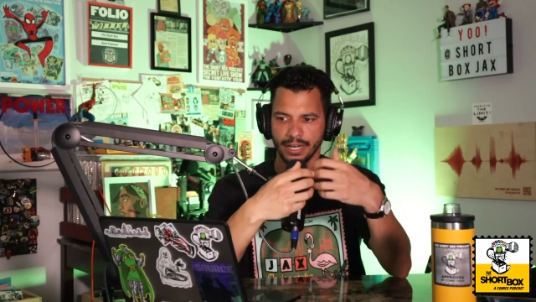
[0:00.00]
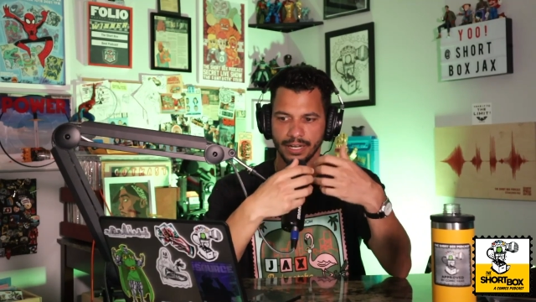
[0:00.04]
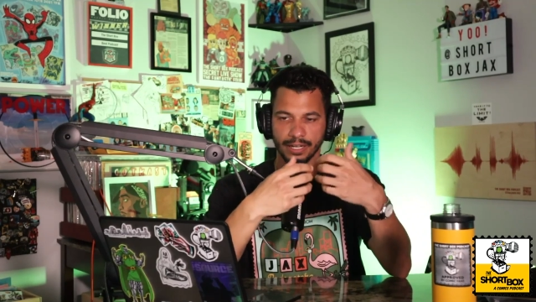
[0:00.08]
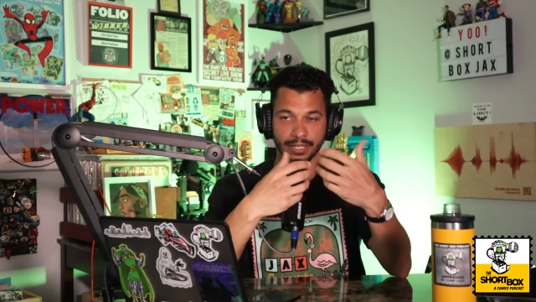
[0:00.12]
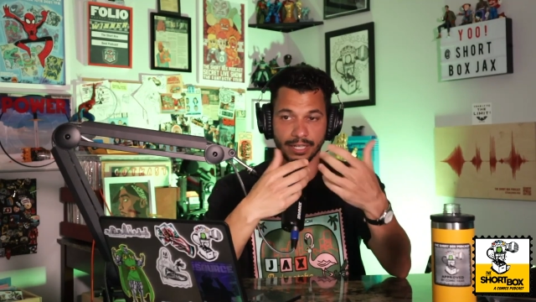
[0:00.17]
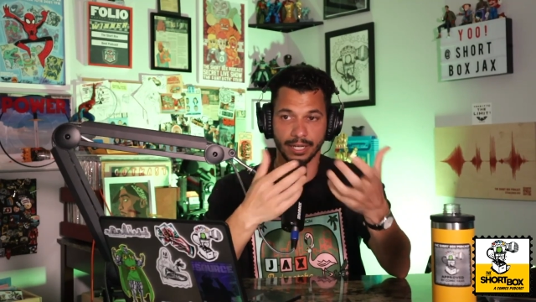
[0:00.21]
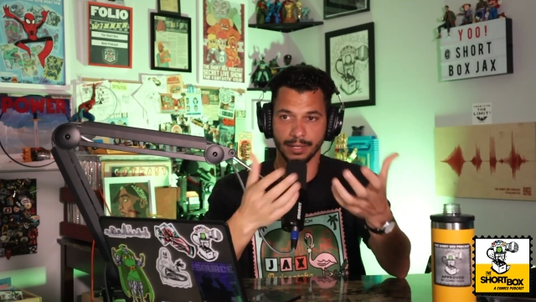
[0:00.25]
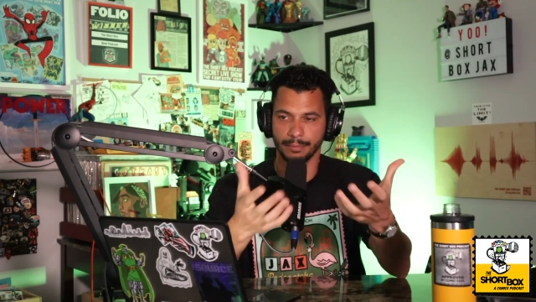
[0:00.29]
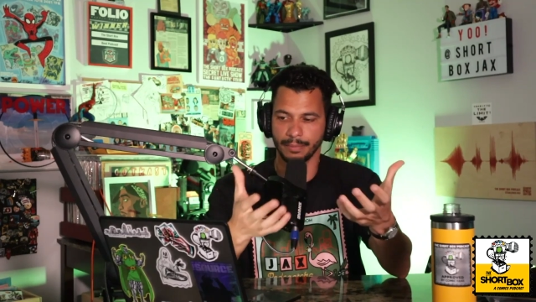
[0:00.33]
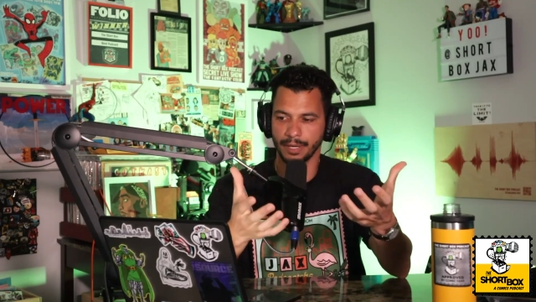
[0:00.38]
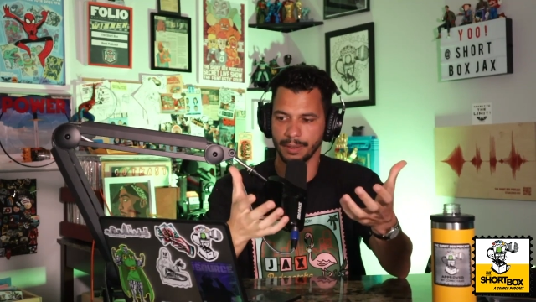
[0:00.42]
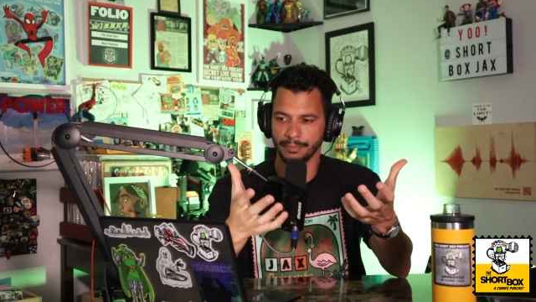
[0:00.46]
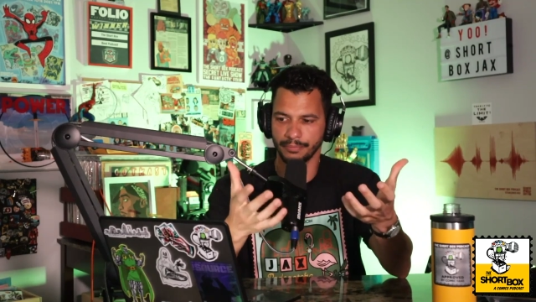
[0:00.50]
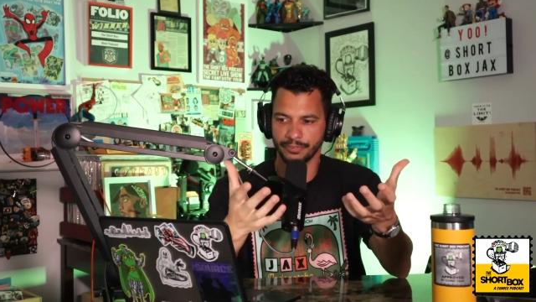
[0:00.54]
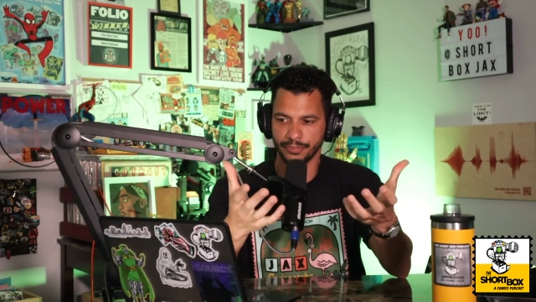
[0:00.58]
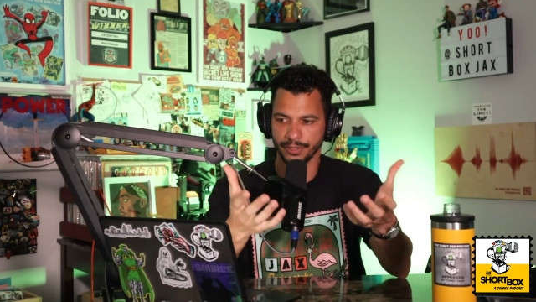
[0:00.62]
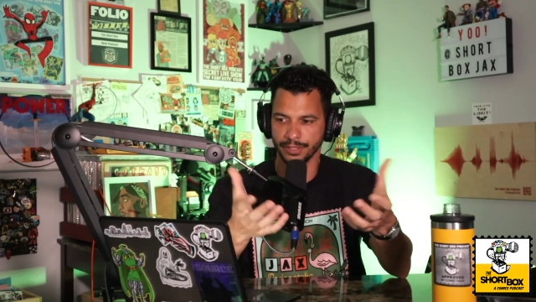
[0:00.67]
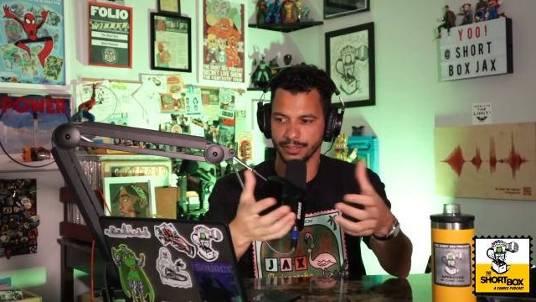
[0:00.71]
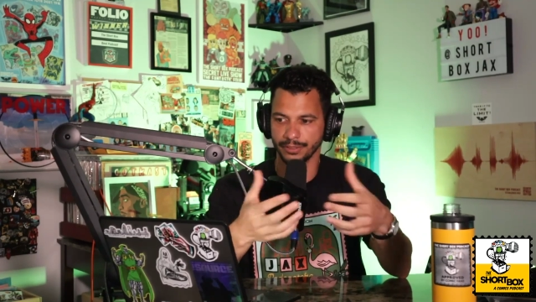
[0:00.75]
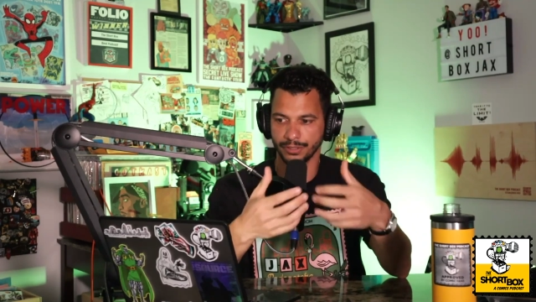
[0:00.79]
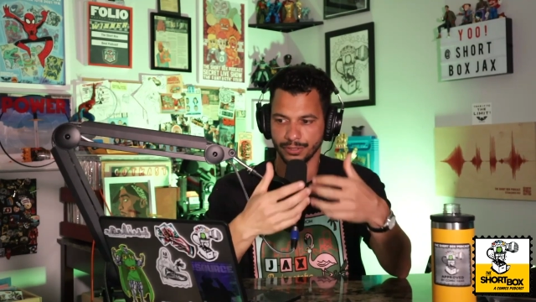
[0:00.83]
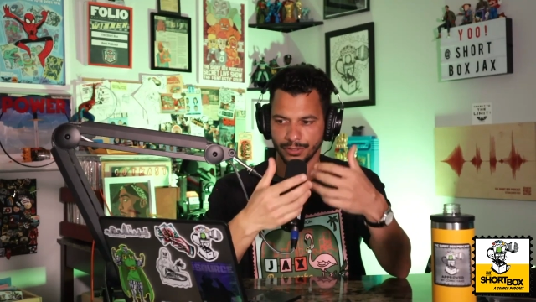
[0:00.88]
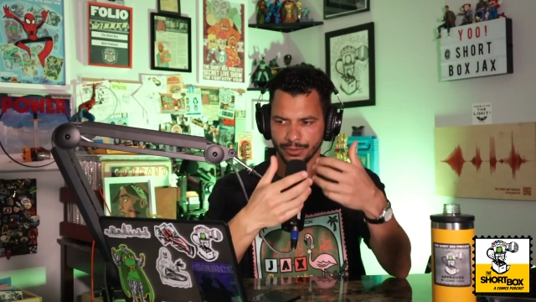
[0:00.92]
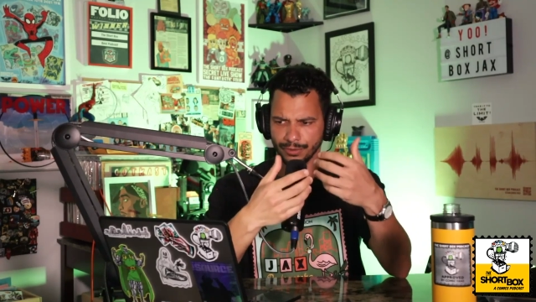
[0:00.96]
come up for
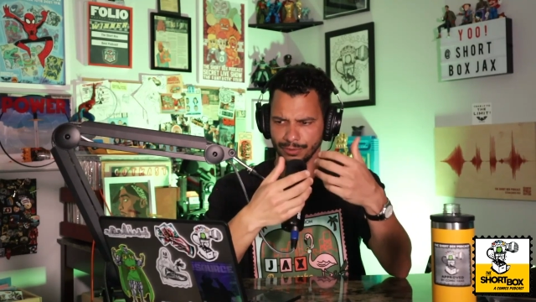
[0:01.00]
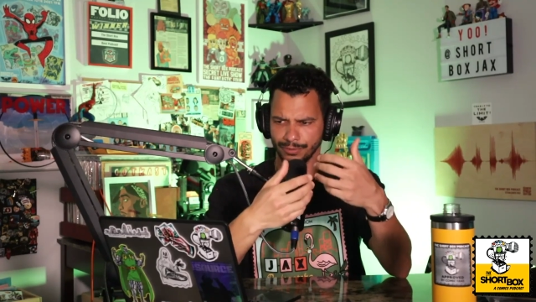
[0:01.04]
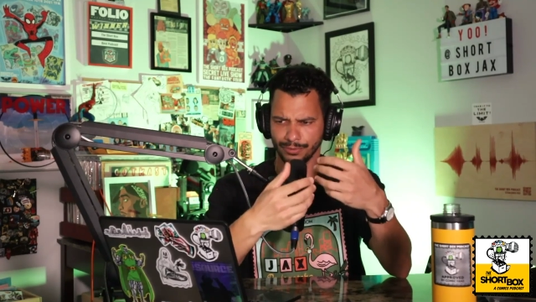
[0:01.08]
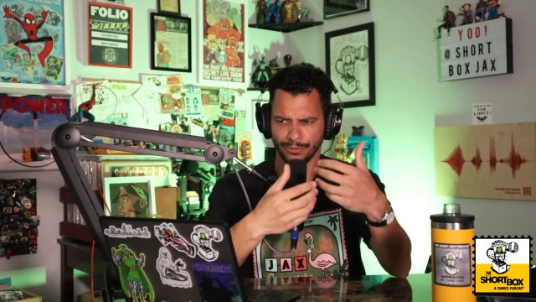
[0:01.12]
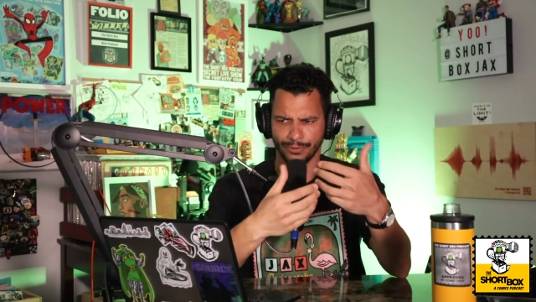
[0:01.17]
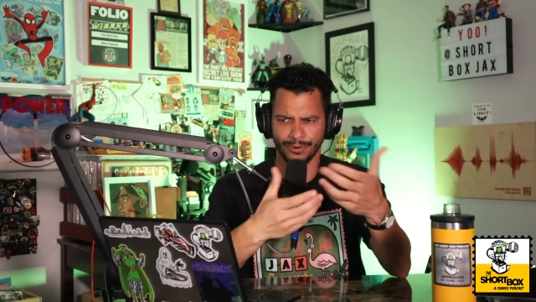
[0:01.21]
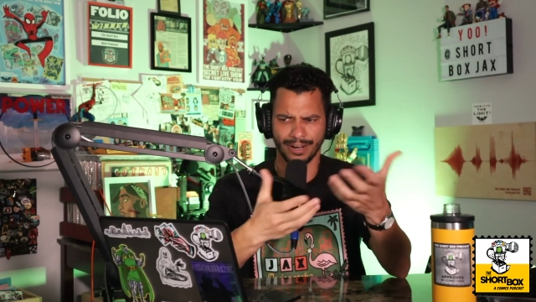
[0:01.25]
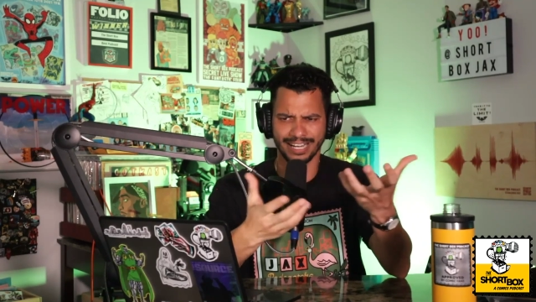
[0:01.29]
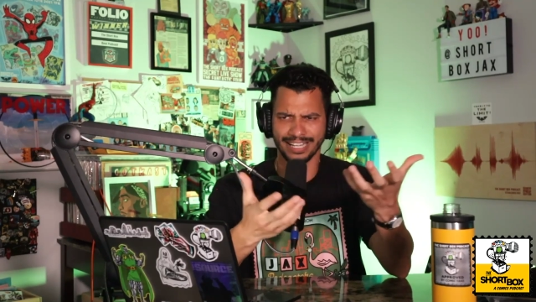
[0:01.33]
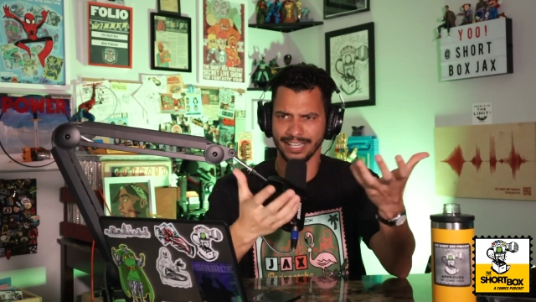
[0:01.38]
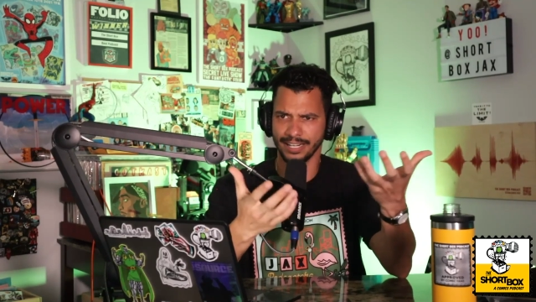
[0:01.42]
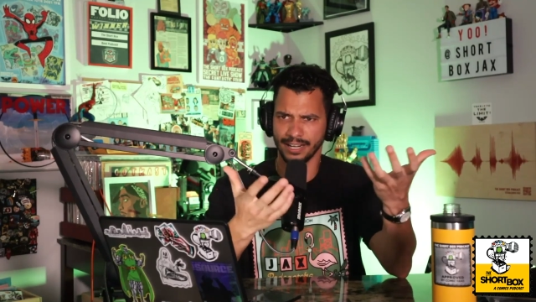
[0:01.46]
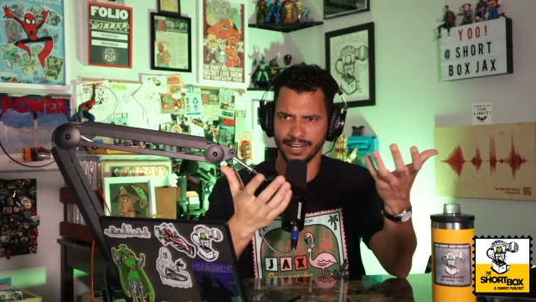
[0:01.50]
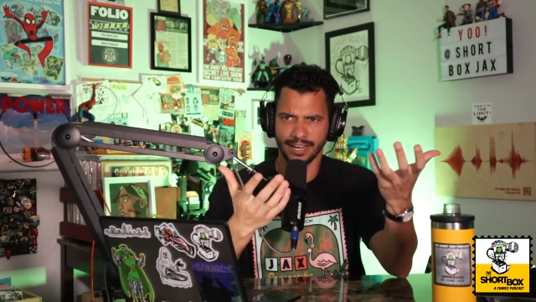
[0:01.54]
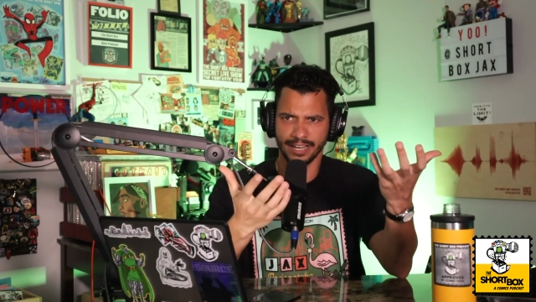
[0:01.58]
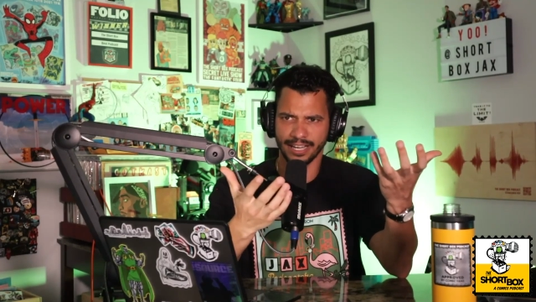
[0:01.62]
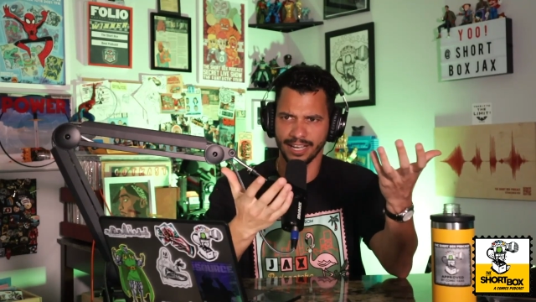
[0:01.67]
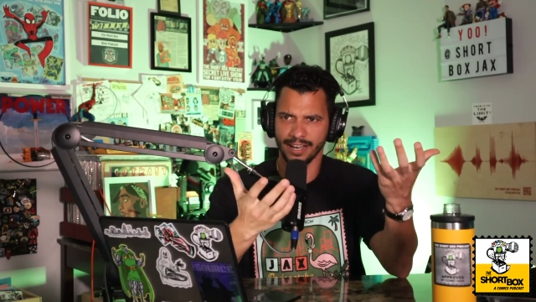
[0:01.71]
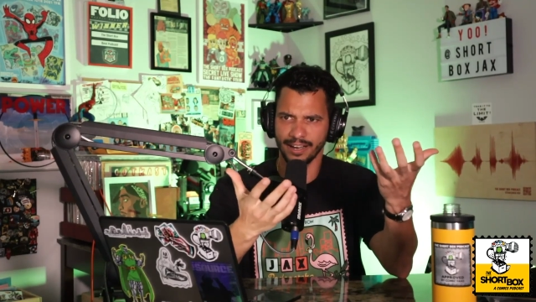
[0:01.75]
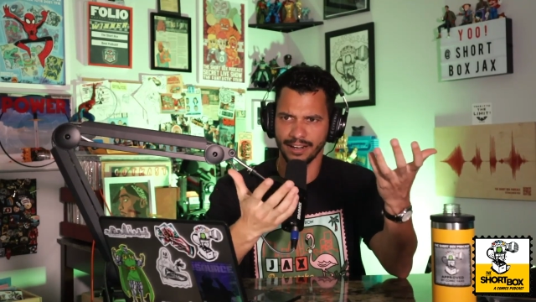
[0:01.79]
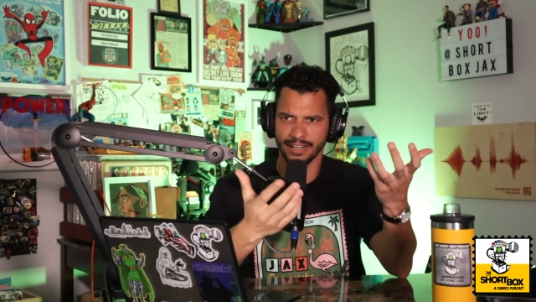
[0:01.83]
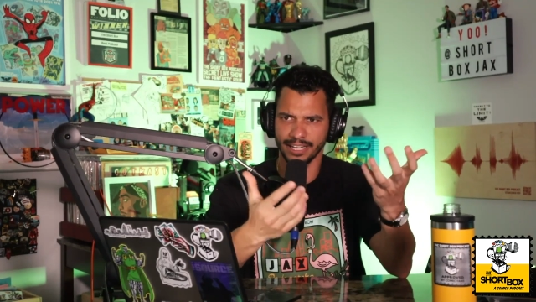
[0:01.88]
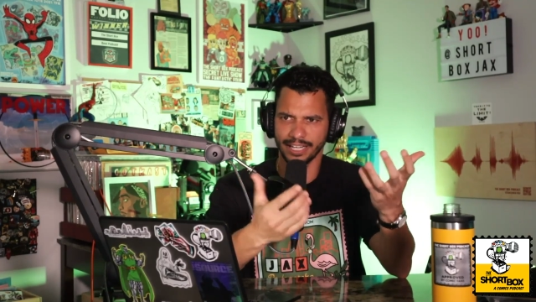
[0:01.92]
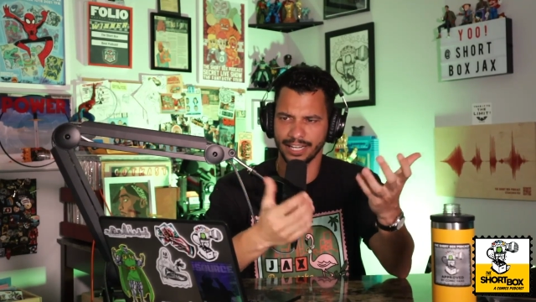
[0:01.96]
you to write an
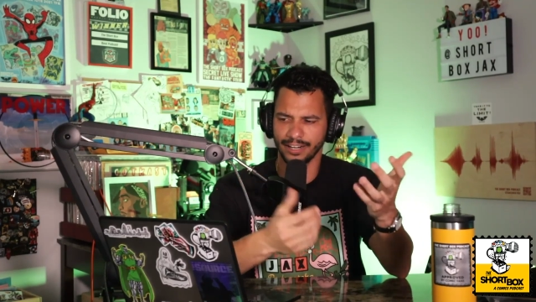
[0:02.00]
iconic